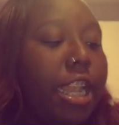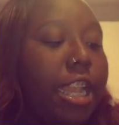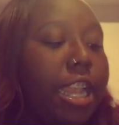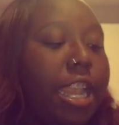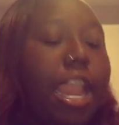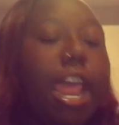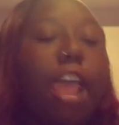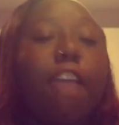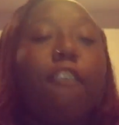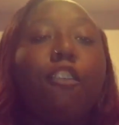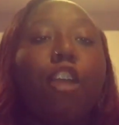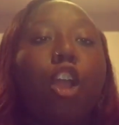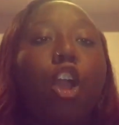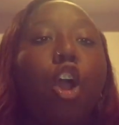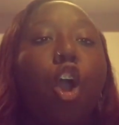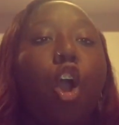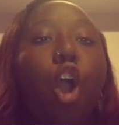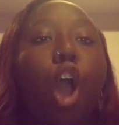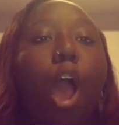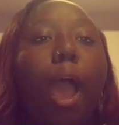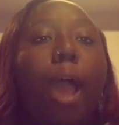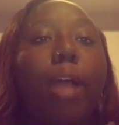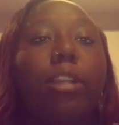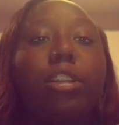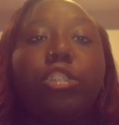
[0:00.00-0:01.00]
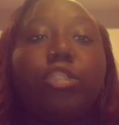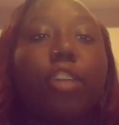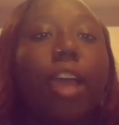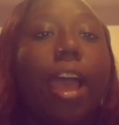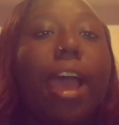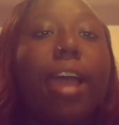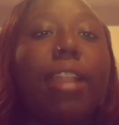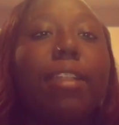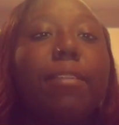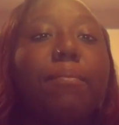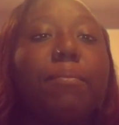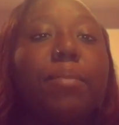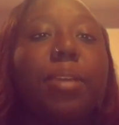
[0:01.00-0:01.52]
never
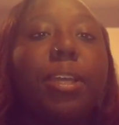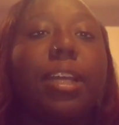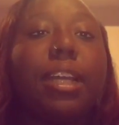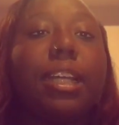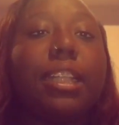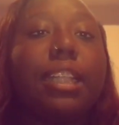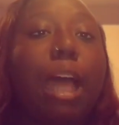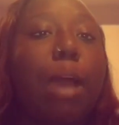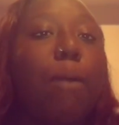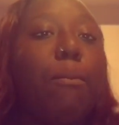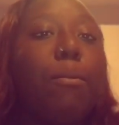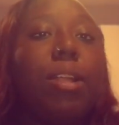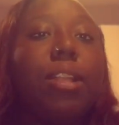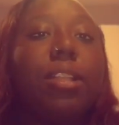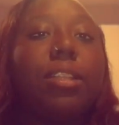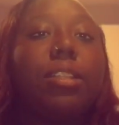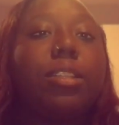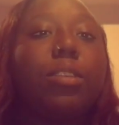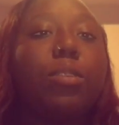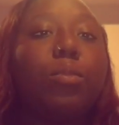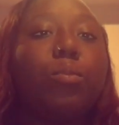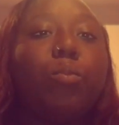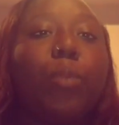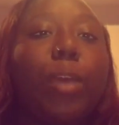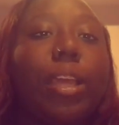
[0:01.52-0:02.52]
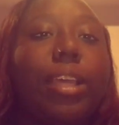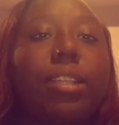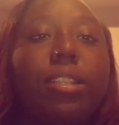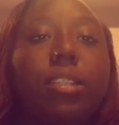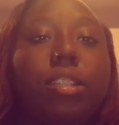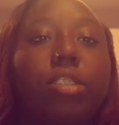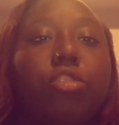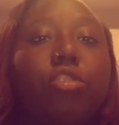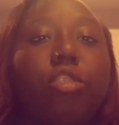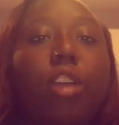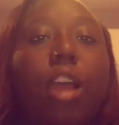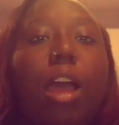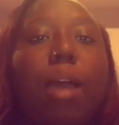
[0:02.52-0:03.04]
try them because I wanted to wait
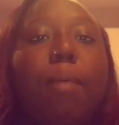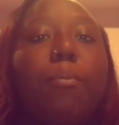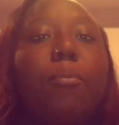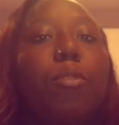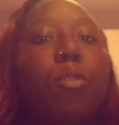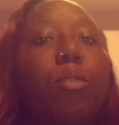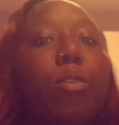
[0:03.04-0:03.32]
to try them